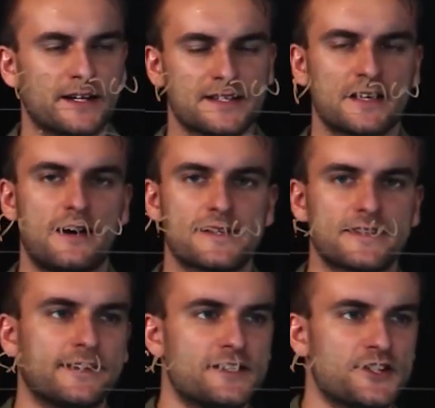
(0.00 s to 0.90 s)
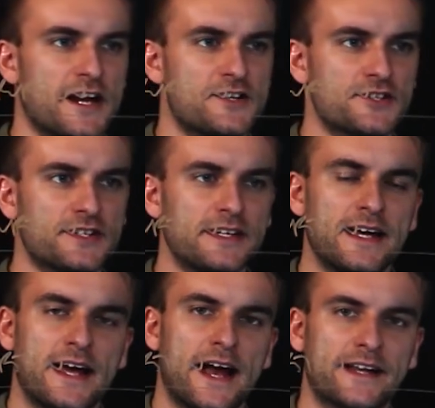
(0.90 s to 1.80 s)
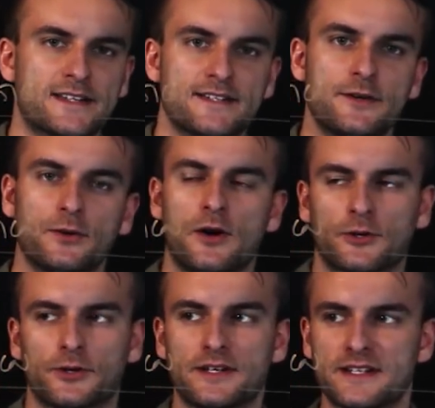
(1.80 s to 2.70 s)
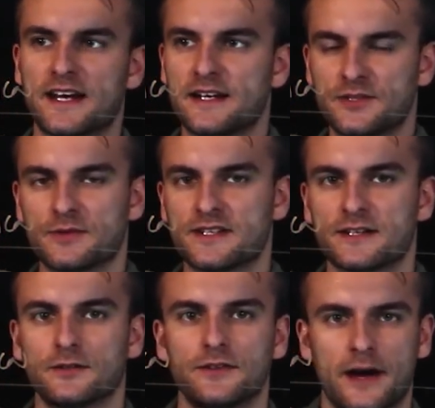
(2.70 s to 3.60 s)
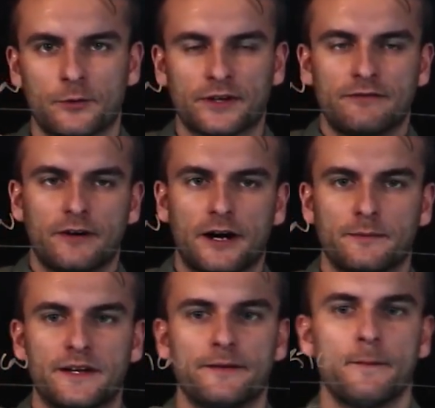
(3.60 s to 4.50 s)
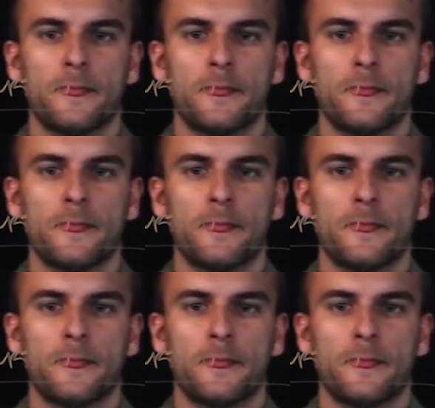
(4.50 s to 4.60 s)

It's constantly changing, and it's no longer contained to a single network environment.